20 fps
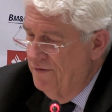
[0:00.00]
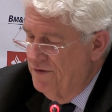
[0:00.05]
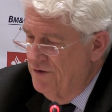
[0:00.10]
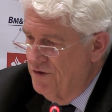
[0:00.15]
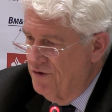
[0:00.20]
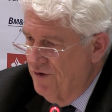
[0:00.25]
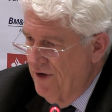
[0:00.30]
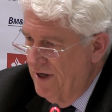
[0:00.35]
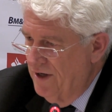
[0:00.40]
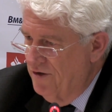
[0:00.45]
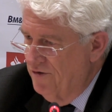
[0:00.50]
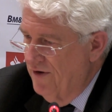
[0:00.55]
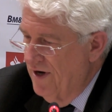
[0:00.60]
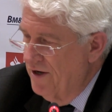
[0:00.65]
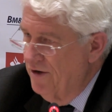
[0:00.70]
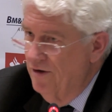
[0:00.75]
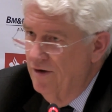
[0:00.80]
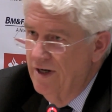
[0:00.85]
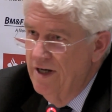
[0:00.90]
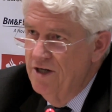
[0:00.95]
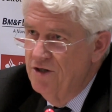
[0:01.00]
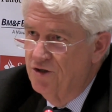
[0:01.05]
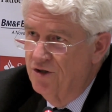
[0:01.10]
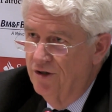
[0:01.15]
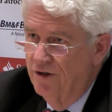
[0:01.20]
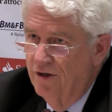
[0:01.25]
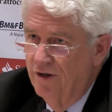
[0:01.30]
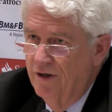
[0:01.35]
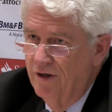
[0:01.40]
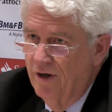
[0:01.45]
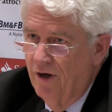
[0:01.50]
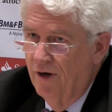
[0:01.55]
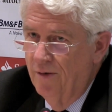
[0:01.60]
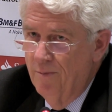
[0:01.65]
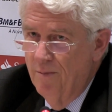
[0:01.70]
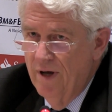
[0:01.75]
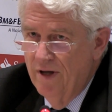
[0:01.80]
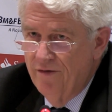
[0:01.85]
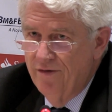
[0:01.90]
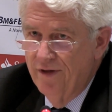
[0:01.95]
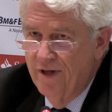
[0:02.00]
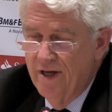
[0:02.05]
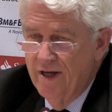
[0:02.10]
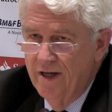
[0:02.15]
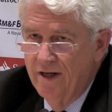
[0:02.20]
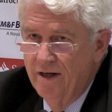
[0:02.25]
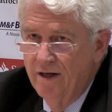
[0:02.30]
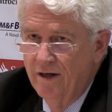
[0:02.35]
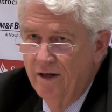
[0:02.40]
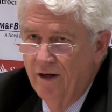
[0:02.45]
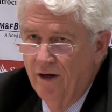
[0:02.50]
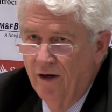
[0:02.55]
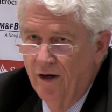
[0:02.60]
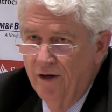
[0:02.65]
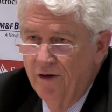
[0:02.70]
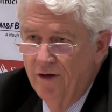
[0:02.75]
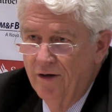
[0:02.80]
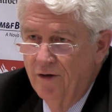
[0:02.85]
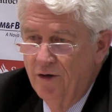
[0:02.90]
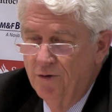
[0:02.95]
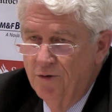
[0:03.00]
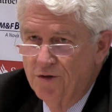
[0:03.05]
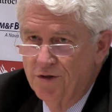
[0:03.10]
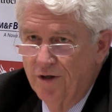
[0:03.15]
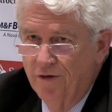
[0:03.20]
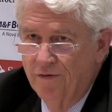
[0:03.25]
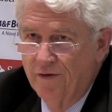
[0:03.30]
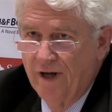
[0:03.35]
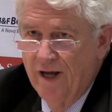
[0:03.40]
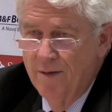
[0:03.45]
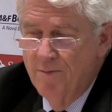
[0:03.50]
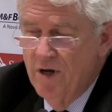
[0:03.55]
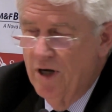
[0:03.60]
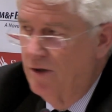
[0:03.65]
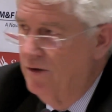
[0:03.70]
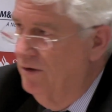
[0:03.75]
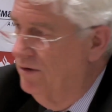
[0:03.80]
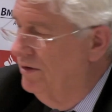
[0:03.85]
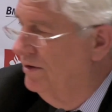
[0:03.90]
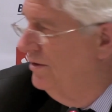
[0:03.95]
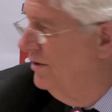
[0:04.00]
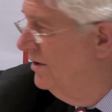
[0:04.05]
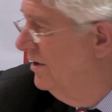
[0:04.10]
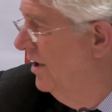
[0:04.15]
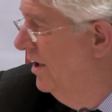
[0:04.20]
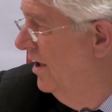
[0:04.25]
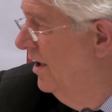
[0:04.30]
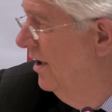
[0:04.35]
strict regulation on methane, on use of chemicals,